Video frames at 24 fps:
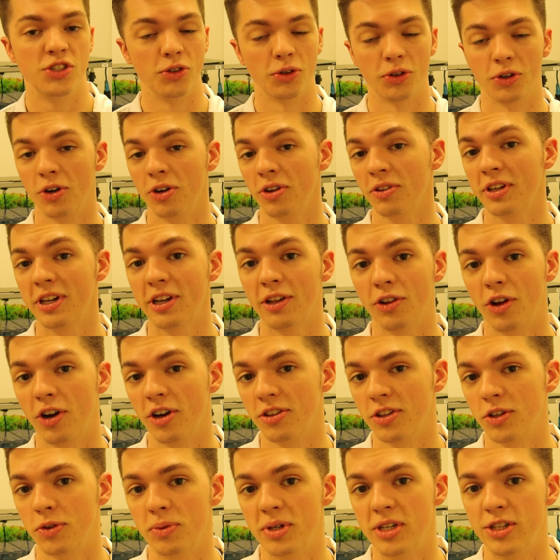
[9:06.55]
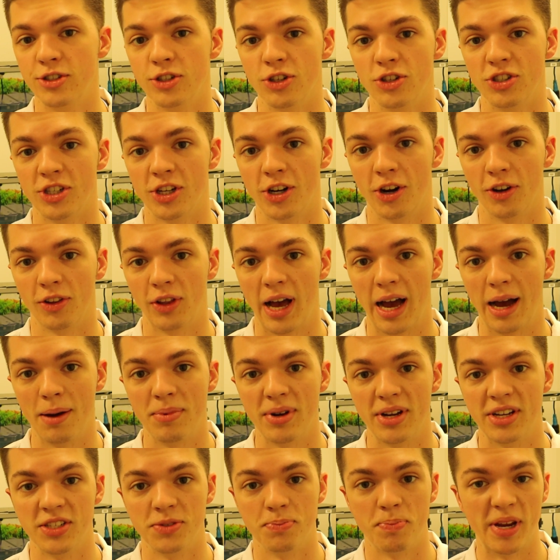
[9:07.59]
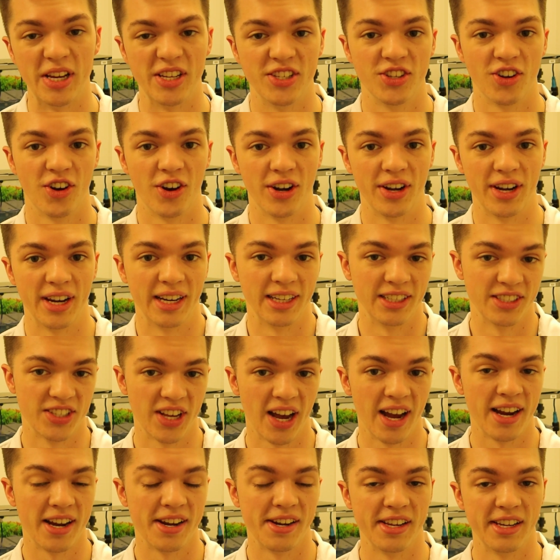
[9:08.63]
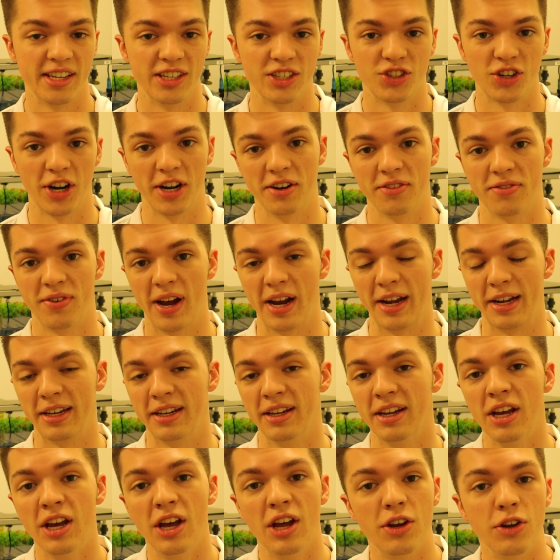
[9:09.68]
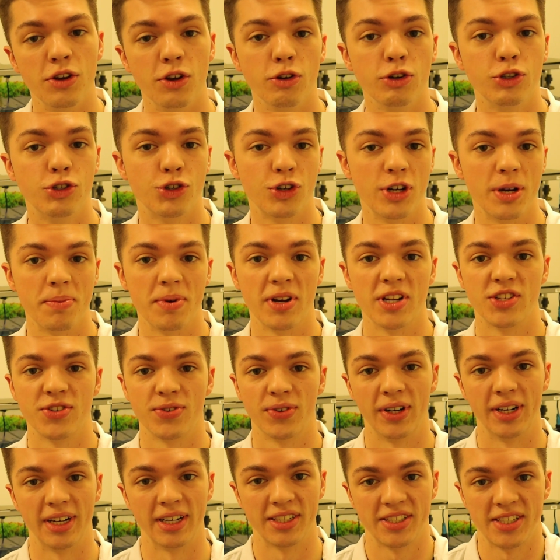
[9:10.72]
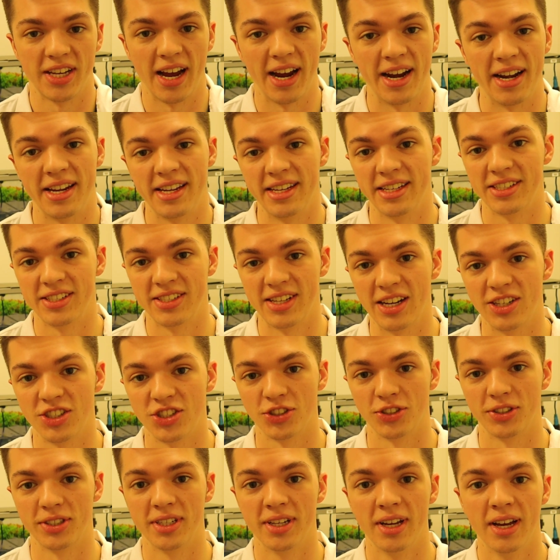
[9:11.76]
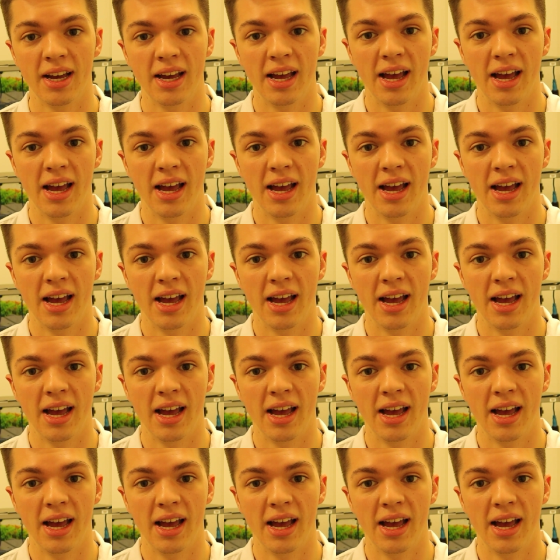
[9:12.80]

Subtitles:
So currently a lot of the research in our lab is based on anxiety and trying to find new treatments for anxiety, essentially.